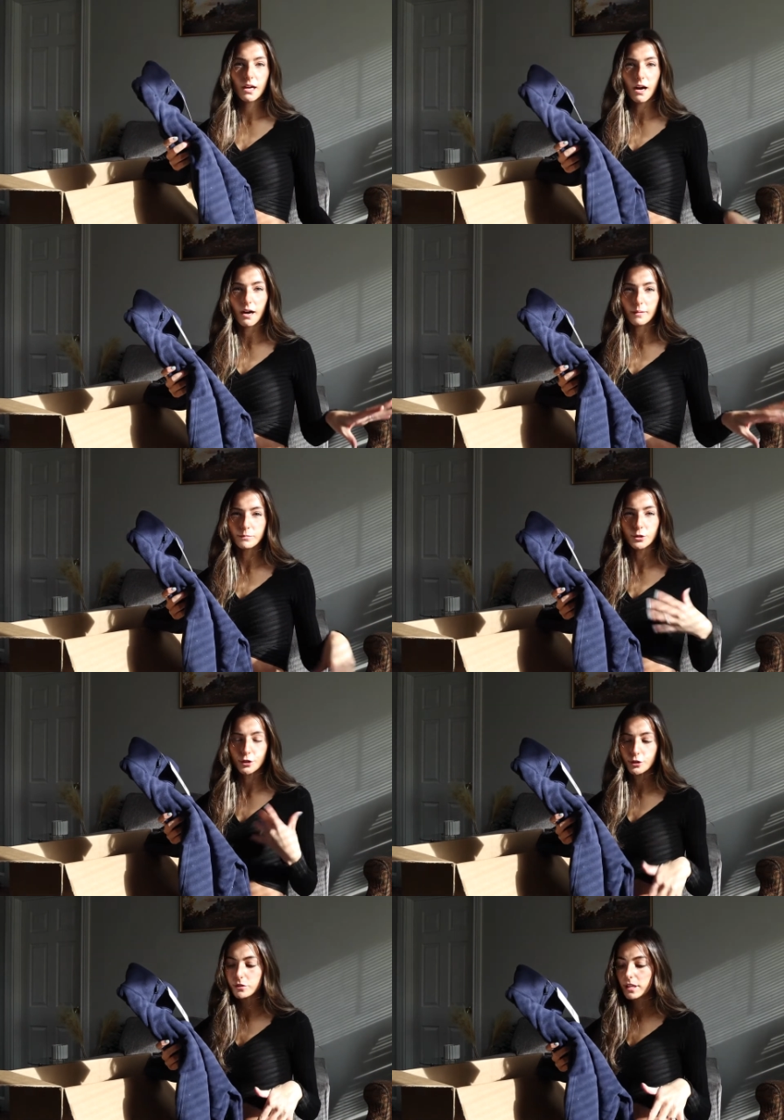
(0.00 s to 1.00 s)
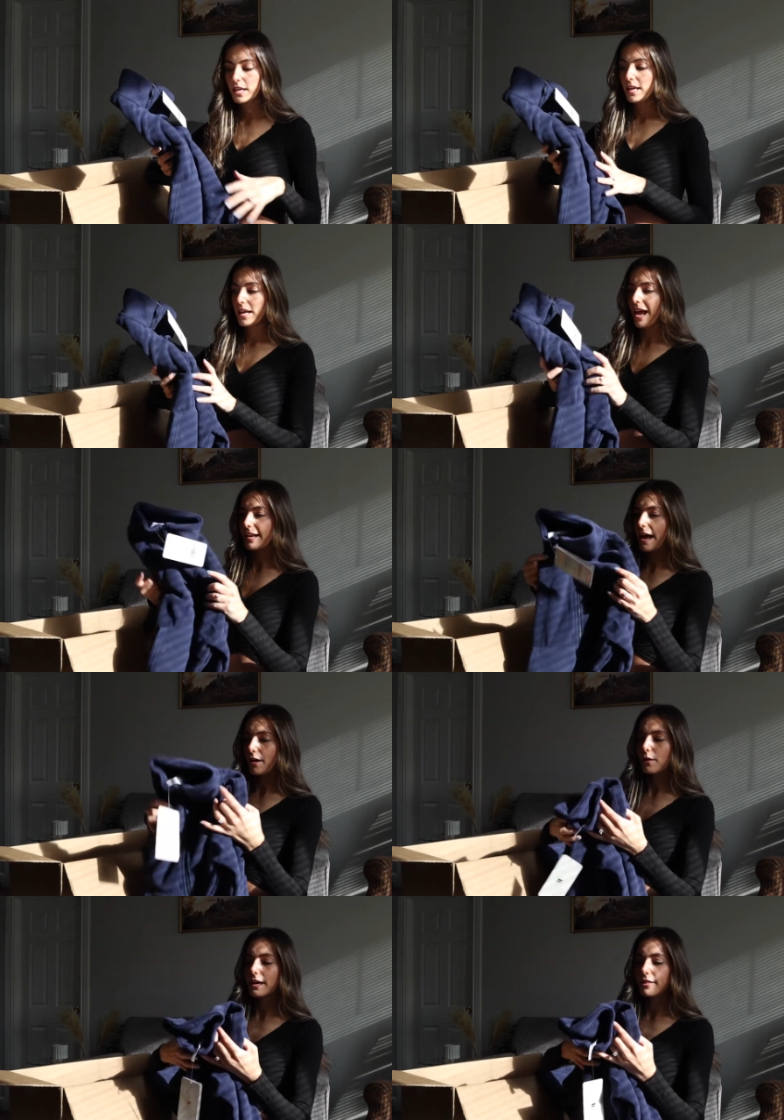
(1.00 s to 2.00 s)
um, suit and
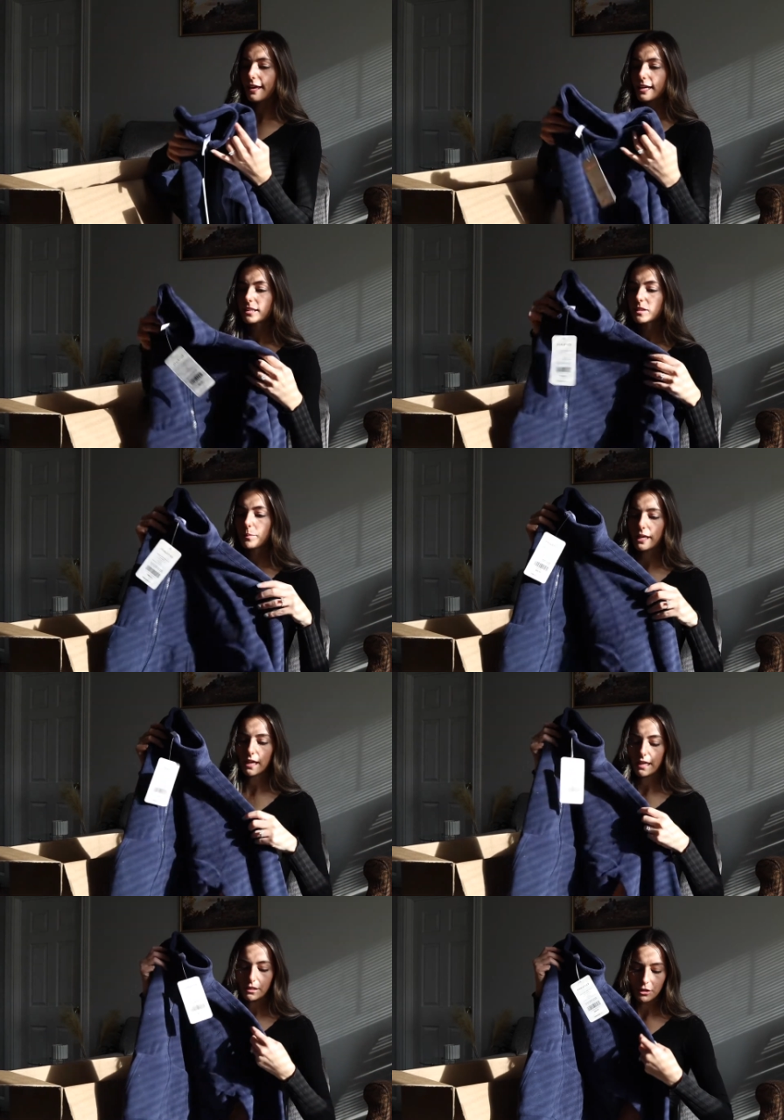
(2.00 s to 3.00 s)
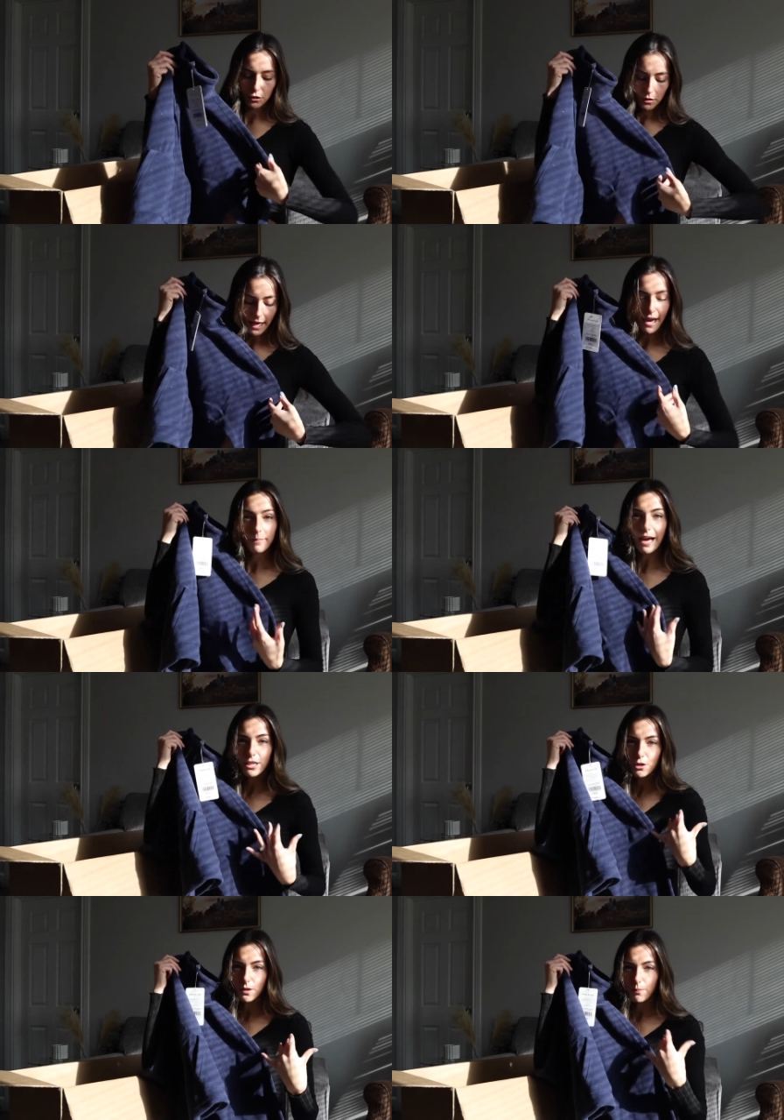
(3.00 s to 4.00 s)
now this because you can
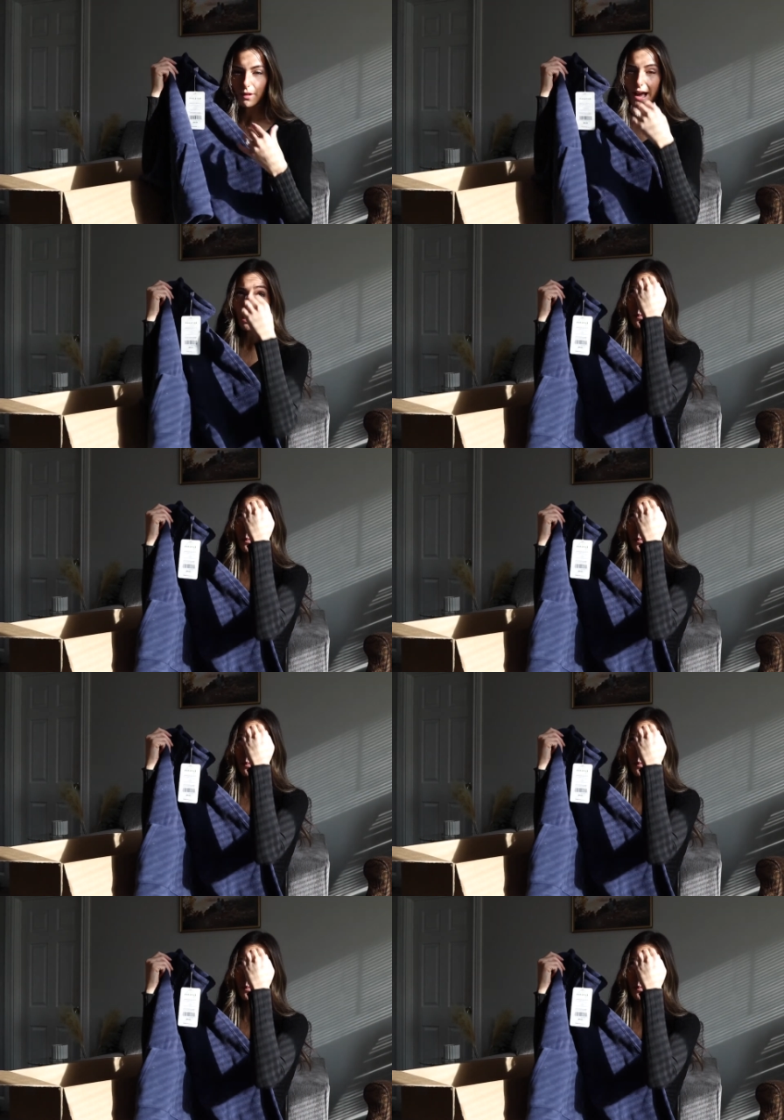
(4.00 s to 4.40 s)
match it with black.